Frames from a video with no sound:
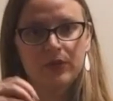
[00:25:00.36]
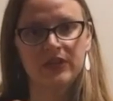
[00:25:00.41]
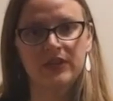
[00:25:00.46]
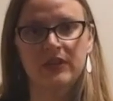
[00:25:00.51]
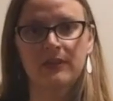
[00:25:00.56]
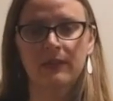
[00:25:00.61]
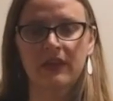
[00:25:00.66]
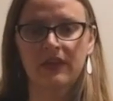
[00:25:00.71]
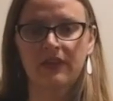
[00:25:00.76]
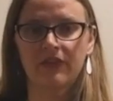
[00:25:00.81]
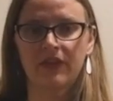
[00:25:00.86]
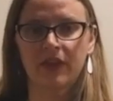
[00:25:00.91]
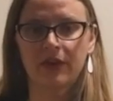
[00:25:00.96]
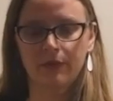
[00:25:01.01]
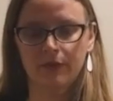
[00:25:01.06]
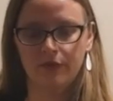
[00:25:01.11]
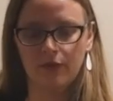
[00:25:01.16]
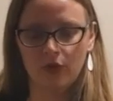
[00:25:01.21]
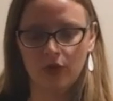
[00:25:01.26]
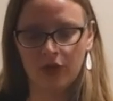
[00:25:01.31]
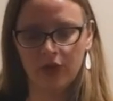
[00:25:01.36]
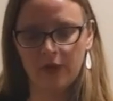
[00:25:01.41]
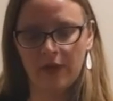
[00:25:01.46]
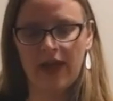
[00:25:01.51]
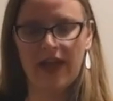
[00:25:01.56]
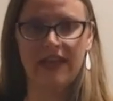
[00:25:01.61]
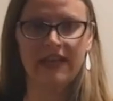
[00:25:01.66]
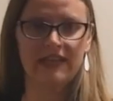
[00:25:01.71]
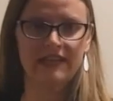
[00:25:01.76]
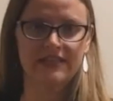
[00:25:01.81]
put them in there before you
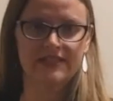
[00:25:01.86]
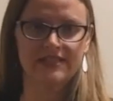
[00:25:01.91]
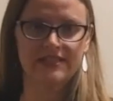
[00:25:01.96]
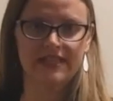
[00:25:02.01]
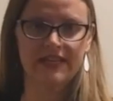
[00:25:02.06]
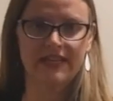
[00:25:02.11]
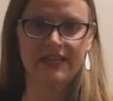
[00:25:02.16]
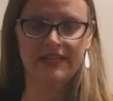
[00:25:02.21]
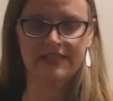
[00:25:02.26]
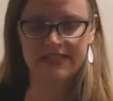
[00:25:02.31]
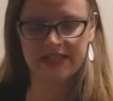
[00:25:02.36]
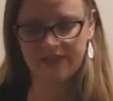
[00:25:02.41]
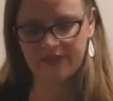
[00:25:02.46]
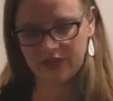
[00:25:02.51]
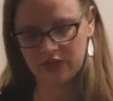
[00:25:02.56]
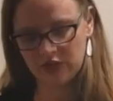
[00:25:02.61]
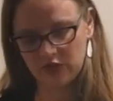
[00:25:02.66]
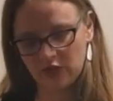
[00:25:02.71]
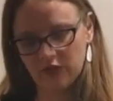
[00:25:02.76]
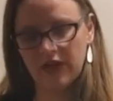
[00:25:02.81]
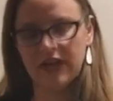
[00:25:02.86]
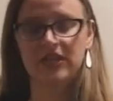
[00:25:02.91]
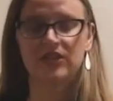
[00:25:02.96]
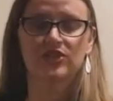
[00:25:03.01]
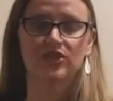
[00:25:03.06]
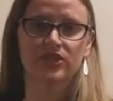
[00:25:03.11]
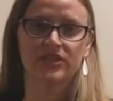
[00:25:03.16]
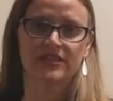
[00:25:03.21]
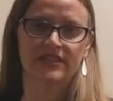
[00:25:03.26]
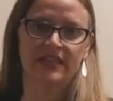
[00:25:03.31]
add in the seeds and then you
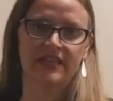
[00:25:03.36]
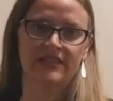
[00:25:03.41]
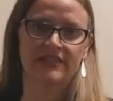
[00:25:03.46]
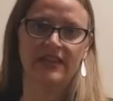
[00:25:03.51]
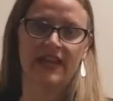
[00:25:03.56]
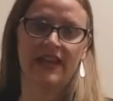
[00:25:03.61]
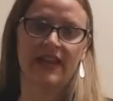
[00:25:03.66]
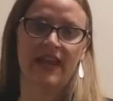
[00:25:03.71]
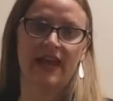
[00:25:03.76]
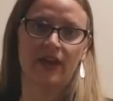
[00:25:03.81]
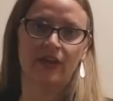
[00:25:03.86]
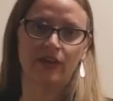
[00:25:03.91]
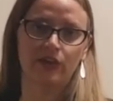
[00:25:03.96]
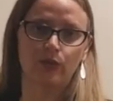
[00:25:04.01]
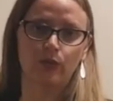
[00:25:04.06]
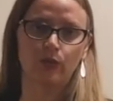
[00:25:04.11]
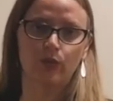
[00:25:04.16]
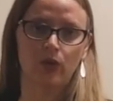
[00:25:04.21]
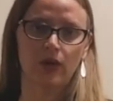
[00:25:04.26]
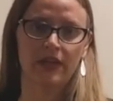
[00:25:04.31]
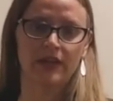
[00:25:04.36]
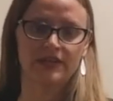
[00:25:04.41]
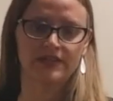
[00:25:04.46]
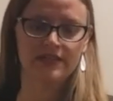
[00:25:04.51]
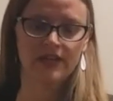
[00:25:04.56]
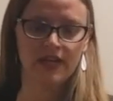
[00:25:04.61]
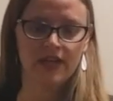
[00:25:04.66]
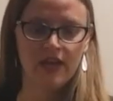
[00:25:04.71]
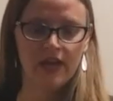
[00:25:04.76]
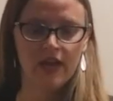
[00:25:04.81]
arrange your seeds kind of how you
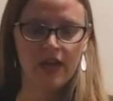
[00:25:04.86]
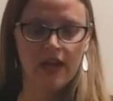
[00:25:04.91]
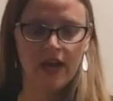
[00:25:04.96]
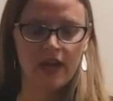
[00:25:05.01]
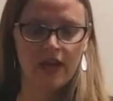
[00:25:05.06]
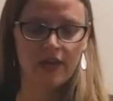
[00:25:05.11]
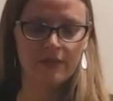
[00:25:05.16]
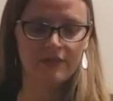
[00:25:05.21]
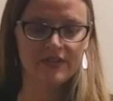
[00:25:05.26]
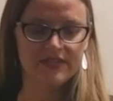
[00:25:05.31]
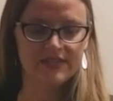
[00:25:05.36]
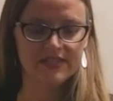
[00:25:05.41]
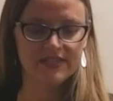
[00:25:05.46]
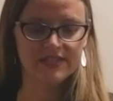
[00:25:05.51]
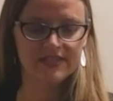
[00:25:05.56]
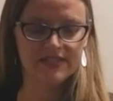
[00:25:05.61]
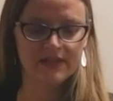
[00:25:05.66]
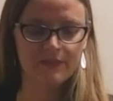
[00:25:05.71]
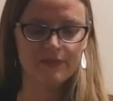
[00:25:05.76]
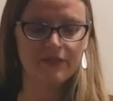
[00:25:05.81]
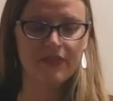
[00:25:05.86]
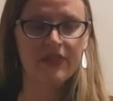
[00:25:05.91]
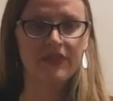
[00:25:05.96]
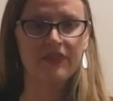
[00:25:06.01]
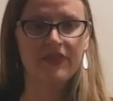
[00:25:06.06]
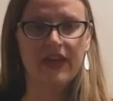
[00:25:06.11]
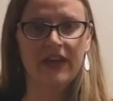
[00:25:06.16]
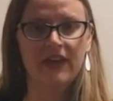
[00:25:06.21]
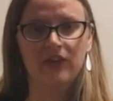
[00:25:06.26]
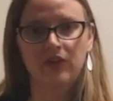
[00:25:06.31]
want. Um, this is
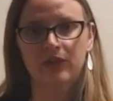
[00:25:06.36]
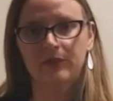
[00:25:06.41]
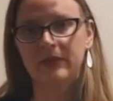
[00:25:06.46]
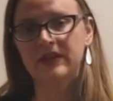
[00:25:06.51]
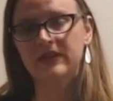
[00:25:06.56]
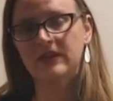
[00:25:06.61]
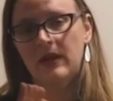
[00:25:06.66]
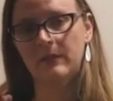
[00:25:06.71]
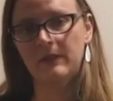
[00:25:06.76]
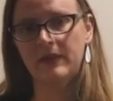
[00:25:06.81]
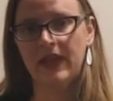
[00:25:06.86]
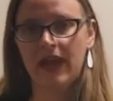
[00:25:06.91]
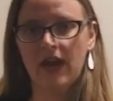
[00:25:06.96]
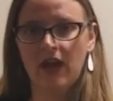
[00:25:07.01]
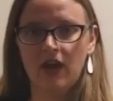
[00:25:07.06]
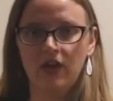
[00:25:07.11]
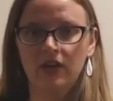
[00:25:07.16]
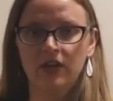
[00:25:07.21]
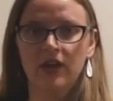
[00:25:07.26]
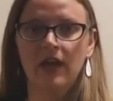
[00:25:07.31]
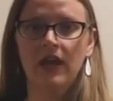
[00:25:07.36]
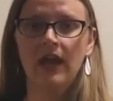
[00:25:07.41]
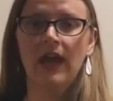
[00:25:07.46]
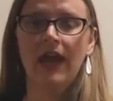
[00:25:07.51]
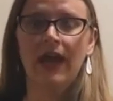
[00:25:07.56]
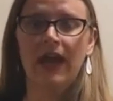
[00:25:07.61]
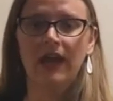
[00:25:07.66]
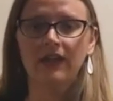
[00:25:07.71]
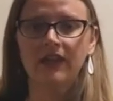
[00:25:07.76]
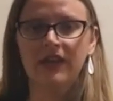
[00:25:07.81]
something that could be dumped out.
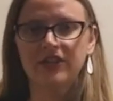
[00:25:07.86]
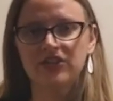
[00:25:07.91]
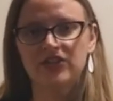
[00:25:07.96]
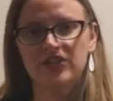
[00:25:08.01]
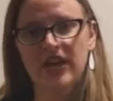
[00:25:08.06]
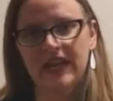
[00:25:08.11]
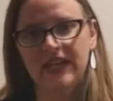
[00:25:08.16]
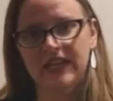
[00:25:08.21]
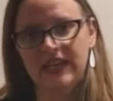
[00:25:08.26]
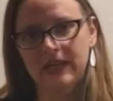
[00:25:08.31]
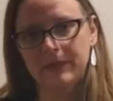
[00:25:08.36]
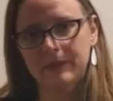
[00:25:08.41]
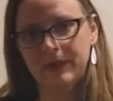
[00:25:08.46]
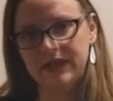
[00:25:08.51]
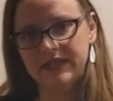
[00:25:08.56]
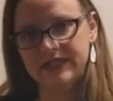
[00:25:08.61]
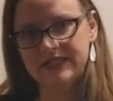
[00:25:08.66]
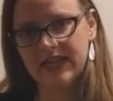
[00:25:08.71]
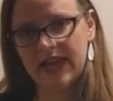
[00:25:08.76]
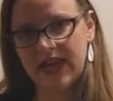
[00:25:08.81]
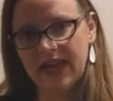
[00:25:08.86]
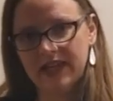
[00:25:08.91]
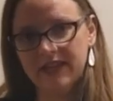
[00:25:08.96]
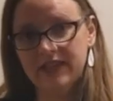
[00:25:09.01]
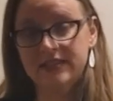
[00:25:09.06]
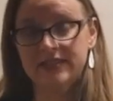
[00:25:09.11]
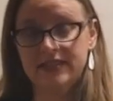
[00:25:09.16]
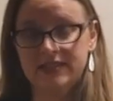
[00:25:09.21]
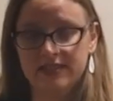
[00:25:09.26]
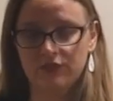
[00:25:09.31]
I like to try to keep it intact
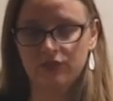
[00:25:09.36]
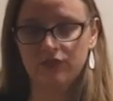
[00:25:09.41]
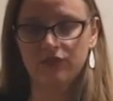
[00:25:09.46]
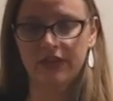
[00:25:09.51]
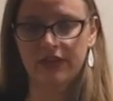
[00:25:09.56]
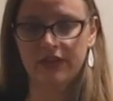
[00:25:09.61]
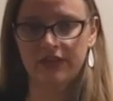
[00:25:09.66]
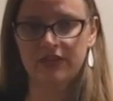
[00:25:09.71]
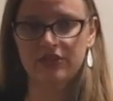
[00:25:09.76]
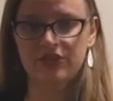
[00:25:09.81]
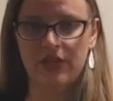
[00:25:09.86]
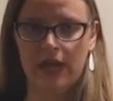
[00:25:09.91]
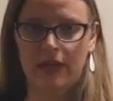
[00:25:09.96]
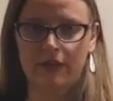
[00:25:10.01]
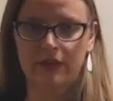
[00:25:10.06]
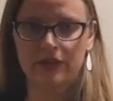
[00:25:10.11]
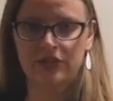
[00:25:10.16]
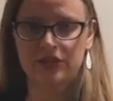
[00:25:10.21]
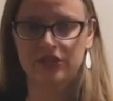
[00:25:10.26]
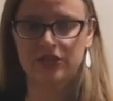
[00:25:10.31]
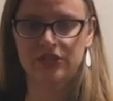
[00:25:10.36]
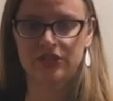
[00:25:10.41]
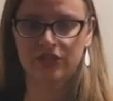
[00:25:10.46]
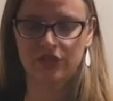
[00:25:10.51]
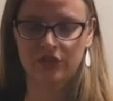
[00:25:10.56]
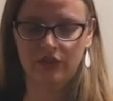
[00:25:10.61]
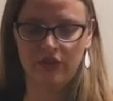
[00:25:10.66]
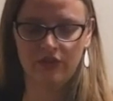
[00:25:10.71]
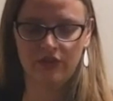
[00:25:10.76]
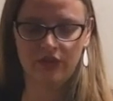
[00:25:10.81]
because it's really challenging
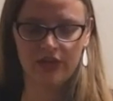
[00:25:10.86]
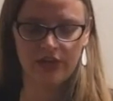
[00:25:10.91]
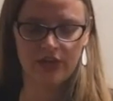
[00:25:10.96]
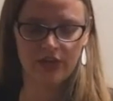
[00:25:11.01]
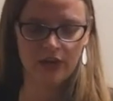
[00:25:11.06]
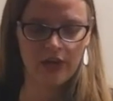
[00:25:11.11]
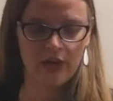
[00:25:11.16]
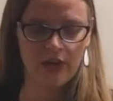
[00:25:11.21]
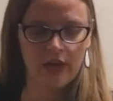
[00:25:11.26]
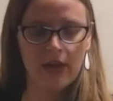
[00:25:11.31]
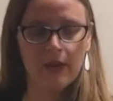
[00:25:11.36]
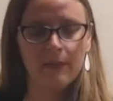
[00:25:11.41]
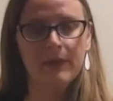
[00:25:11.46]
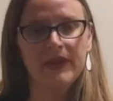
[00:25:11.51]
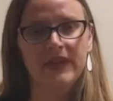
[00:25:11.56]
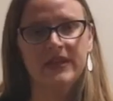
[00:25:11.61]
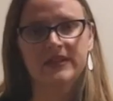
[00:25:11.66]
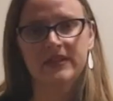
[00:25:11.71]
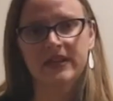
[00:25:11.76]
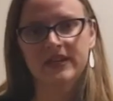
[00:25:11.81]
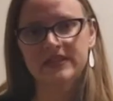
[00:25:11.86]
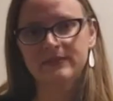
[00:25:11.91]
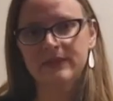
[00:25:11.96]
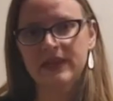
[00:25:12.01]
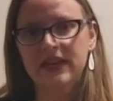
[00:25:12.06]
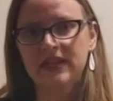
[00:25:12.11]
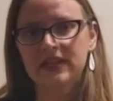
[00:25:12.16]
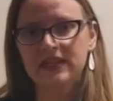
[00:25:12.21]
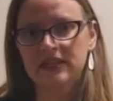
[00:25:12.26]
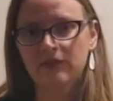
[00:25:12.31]
to do every year, but it does
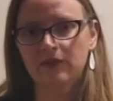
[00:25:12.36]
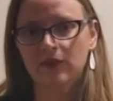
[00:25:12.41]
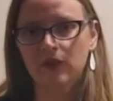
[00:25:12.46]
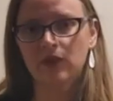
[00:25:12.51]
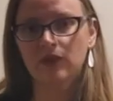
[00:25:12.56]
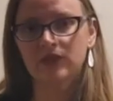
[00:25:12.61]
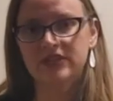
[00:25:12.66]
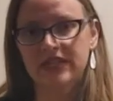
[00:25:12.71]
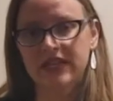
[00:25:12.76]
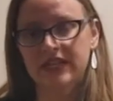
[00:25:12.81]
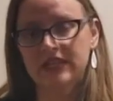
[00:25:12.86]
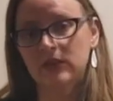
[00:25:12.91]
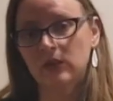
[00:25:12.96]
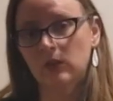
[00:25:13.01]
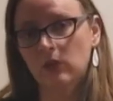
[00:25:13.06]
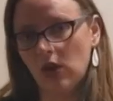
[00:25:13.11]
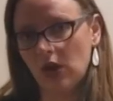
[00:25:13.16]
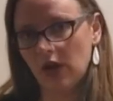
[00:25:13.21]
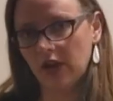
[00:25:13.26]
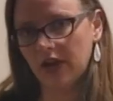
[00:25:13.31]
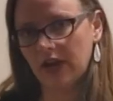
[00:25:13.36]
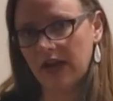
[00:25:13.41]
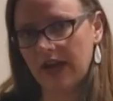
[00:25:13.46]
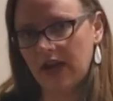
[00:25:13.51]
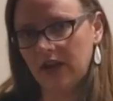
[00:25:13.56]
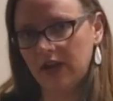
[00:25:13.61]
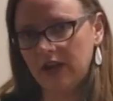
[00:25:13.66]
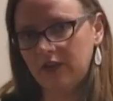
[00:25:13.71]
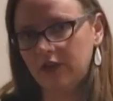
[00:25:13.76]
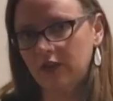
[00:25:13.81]
make it difficult to get the water
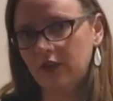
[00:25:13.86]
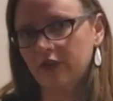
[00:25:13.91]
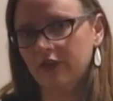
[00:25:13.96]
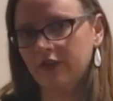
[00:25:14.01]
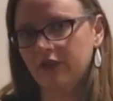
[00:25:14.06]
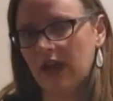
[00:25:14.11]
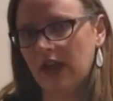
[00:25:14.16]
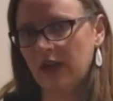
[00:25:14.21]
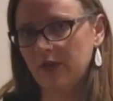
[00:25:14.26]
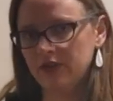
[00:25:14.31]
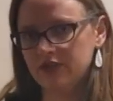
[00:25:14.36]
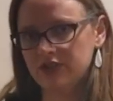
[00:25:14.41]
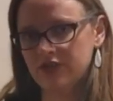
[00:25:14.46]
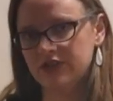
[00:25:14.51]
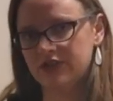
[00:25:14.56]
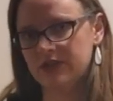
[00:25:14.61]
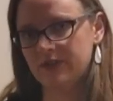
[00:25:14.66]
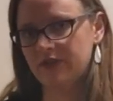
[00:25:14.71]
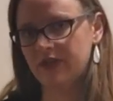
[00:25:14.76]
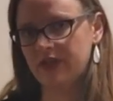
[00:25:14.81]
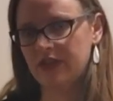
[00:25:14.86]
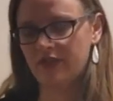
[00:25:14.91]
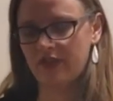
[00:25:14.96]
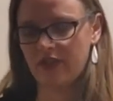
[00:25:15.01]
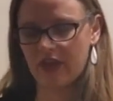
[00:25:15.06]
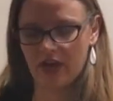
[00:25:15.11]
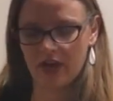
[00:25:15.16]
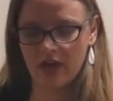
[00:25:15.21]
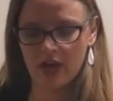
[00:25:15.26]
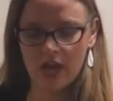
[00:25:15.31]
out if you have flowers or something in
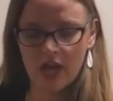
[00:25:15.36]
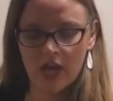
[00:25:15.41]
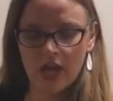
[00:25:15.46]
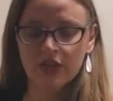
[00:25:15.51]
there.